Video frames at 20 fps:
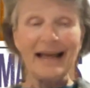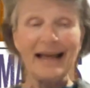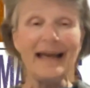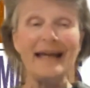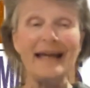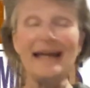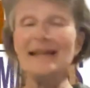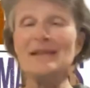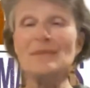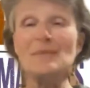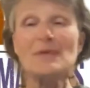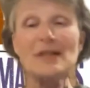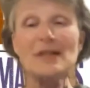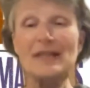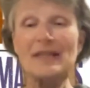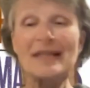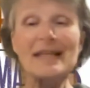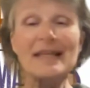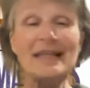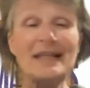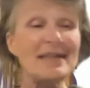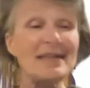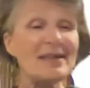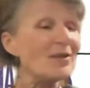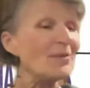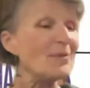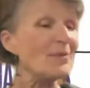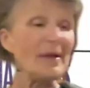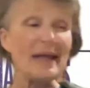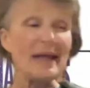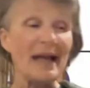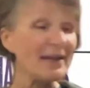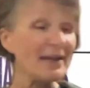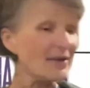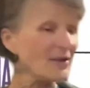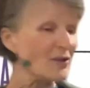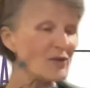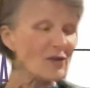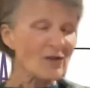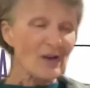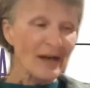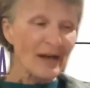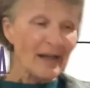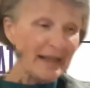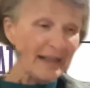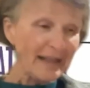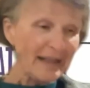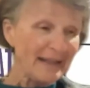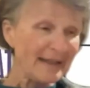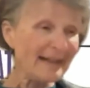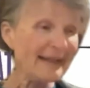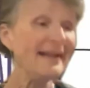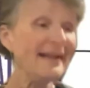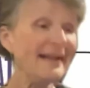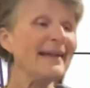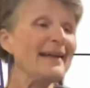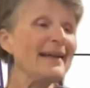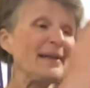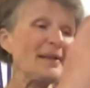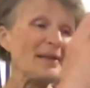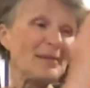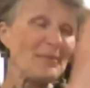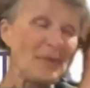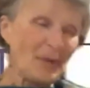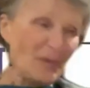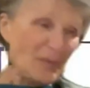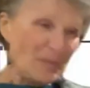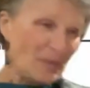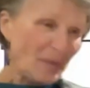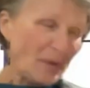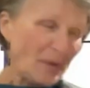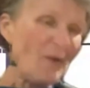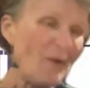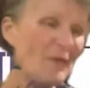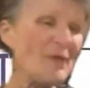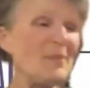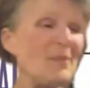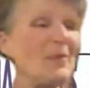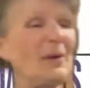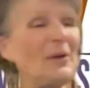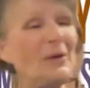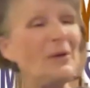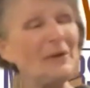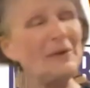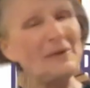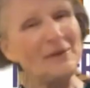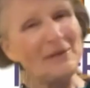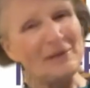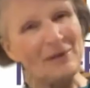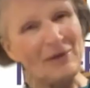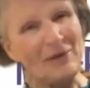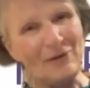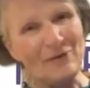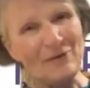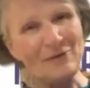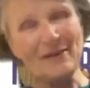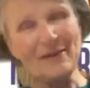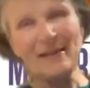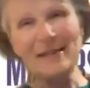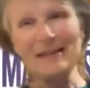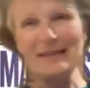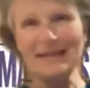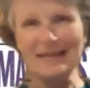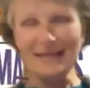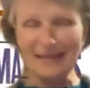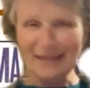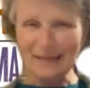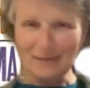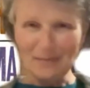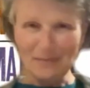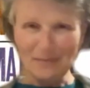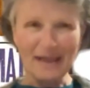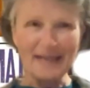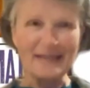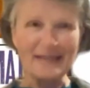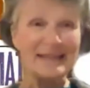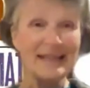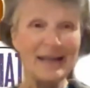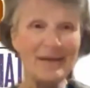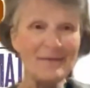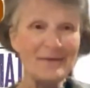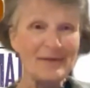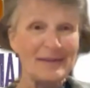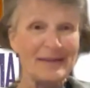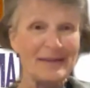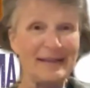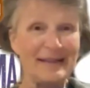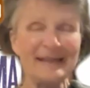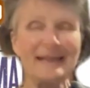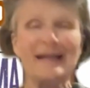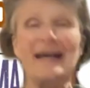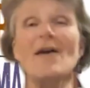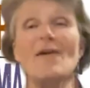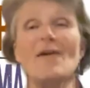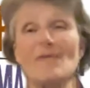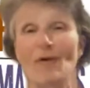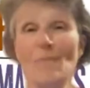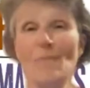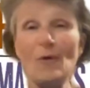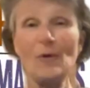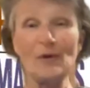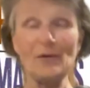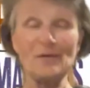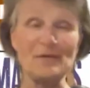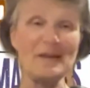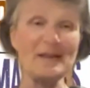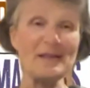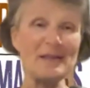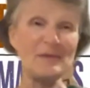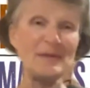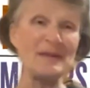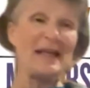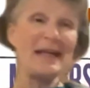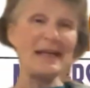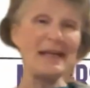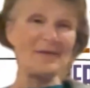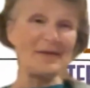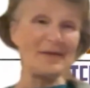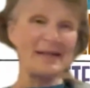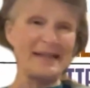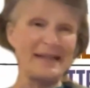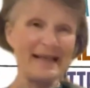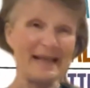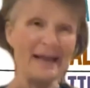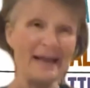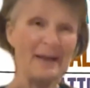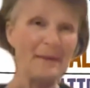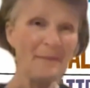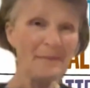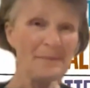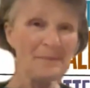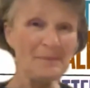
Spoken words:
and proceeds to bring out the tray, the proper coffee pot, the coffee, the little mugs, everything for all of us. There were 10 of us there,